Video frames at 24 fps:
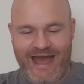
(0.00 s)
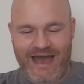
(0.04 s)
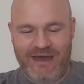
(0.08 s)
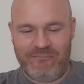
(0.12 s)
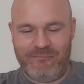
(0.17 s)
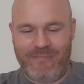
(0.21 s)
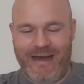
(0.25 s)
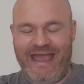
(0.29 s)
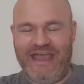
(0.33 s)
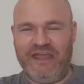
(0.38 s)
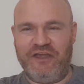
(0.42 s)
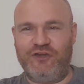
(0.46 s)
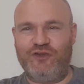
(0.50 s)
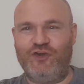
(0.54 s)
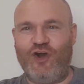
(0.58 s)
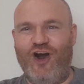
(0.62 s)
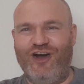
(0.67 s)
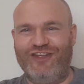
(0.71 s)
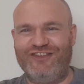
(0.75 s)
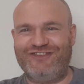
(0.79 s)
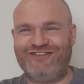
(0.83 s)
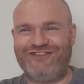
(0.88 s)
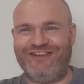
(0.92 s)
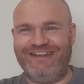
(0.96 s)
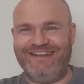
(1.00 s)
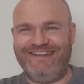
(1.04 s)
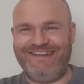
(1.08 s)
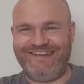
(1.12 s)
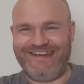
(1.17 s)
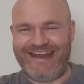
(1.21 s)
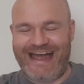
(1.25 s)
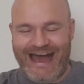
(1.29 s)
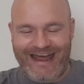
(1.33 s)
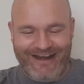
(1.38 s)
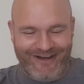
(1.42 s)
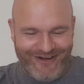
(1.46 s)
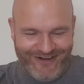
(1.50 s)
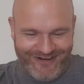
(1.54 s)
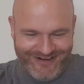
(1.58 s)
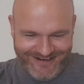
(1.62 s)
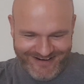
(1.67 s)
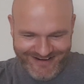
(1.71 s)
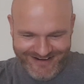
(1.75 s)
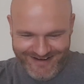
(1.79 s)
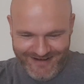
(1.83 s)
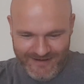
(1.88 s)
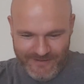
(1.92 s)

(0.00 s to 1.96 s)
and my constant chatter.